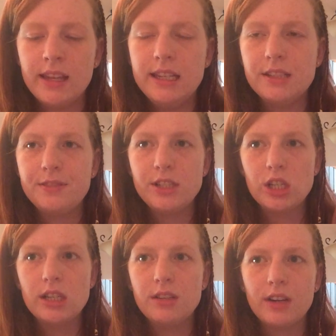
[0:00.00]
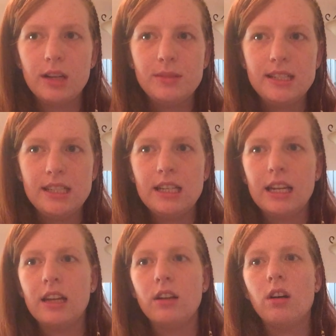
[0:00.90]
deficient in vitamin D, it
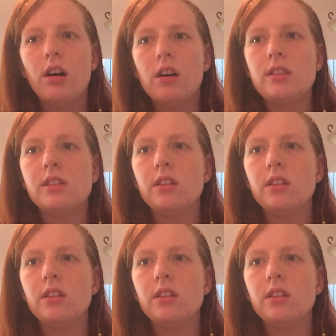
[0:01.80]
can cause